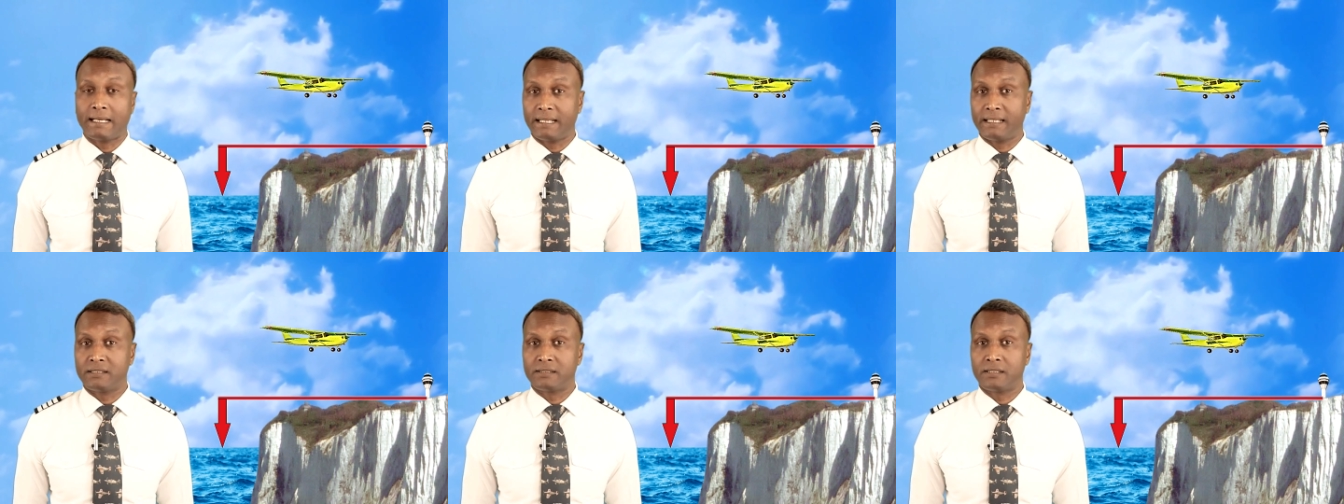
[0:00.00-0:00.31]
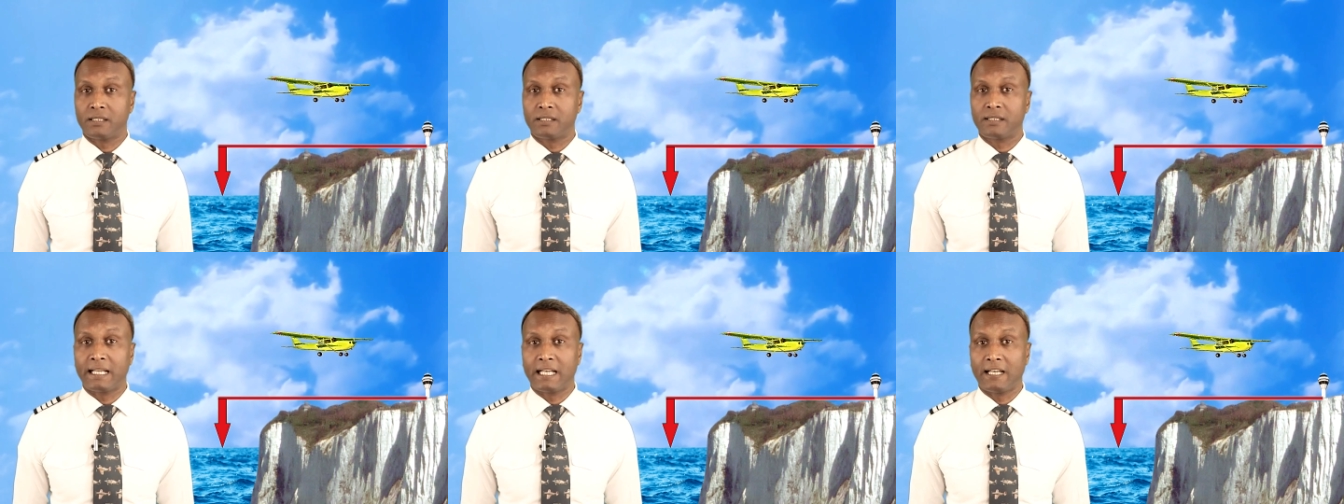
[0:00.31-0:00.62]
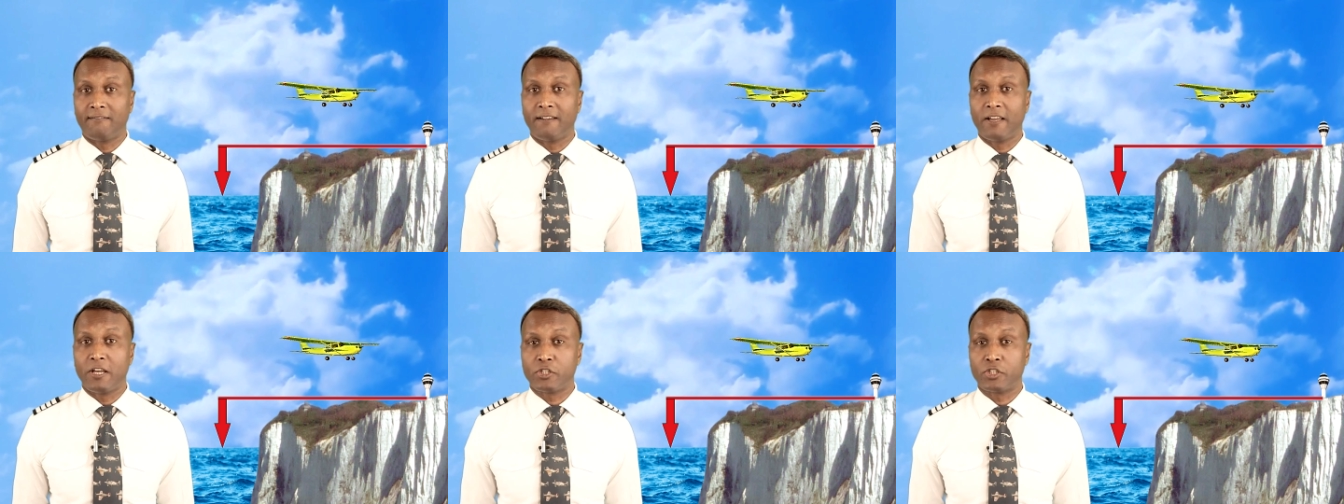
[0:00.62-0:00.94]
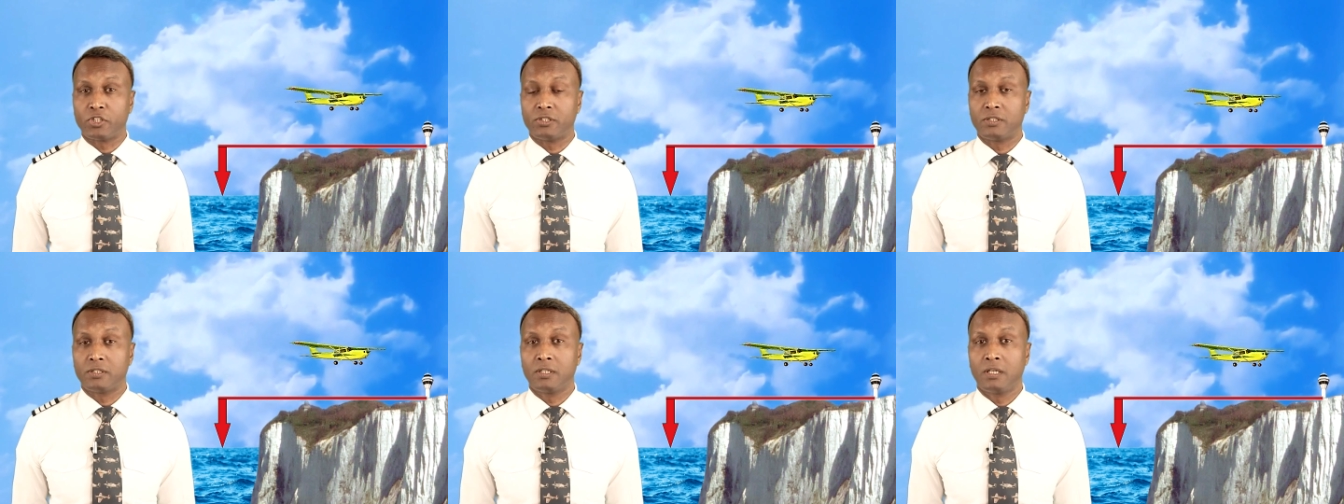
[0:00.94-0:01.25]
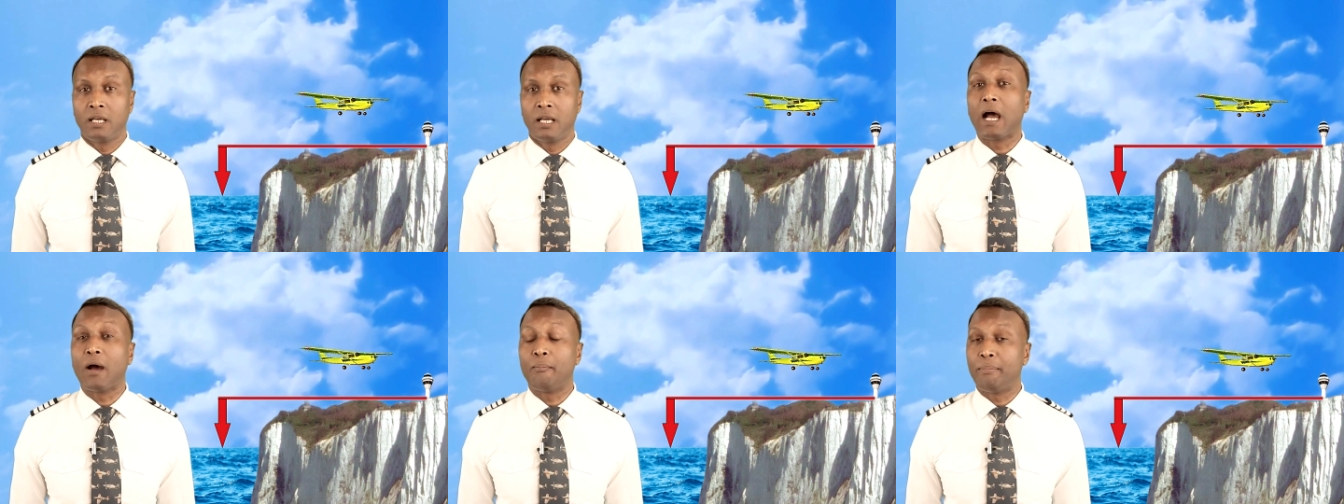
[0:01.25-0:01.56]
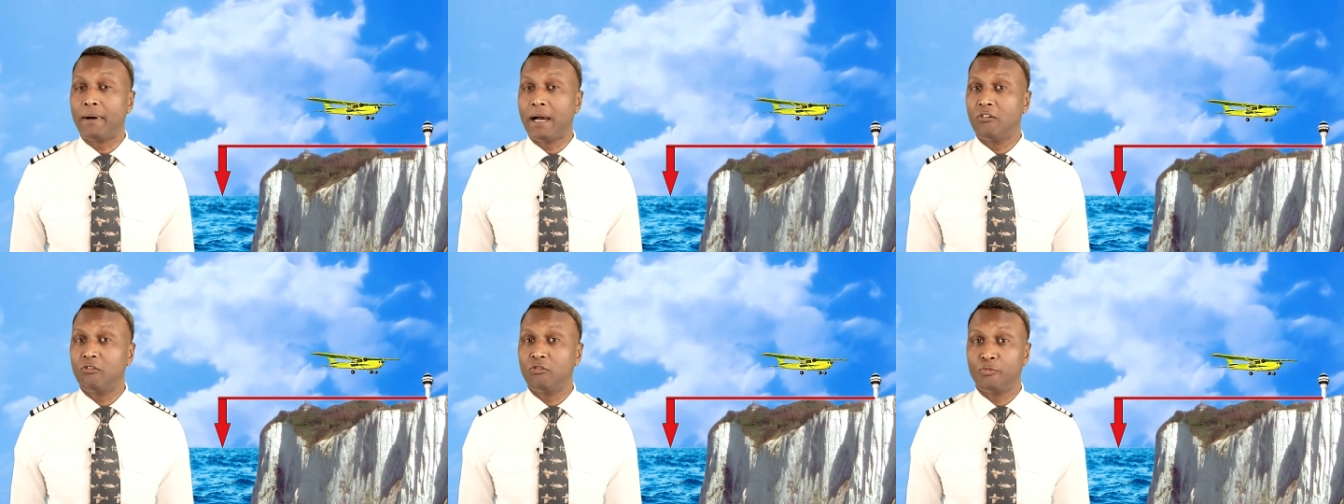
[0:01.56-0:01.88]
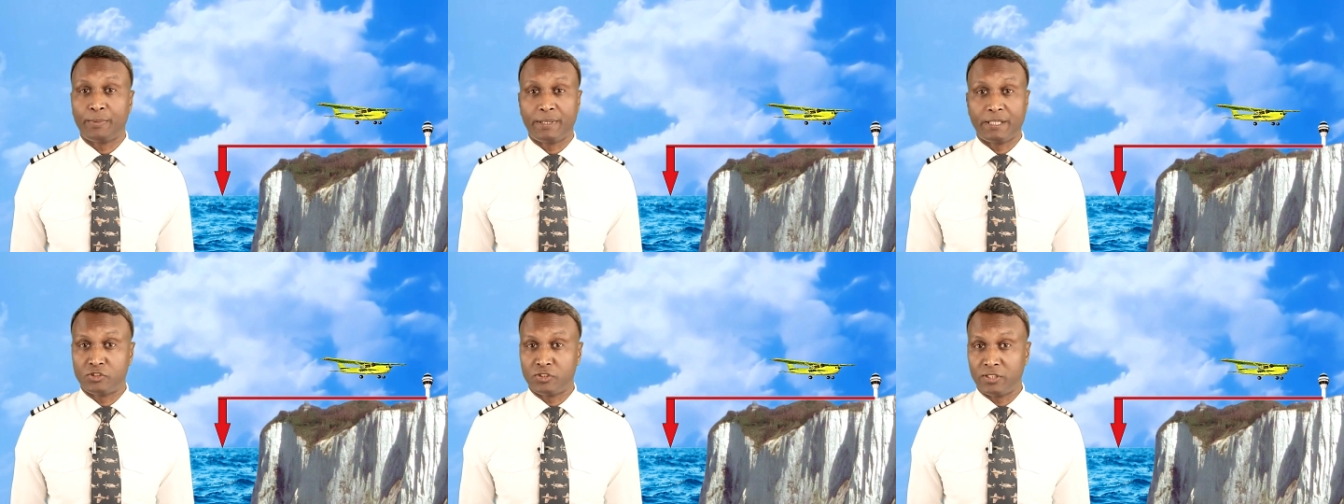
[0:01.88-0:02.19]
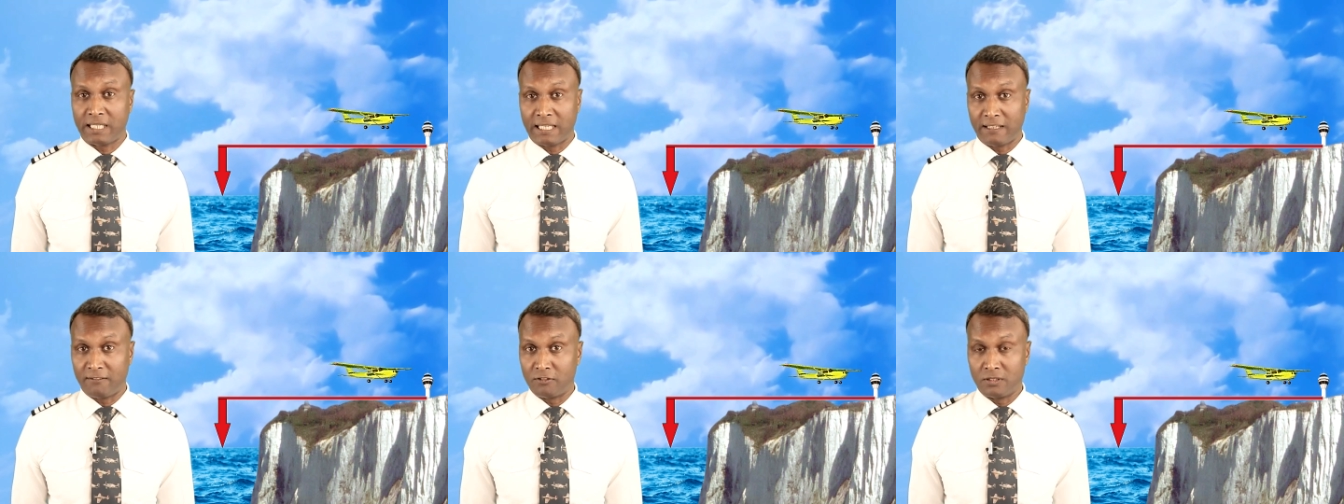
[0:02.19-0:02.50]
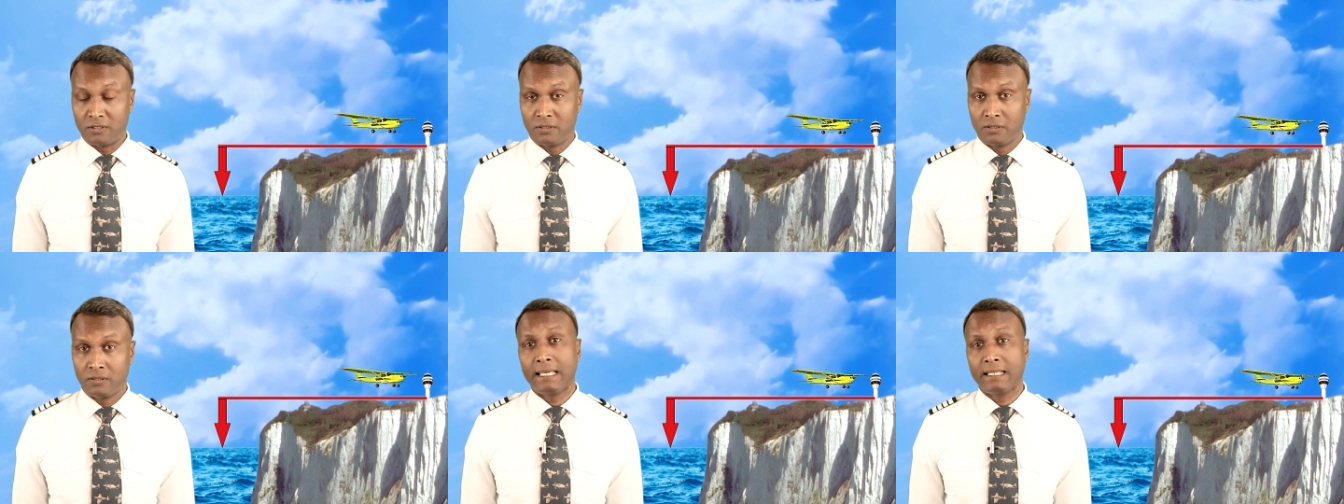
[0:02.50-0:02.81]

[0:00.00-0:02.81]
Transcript: at a certain elevation above mean sea level.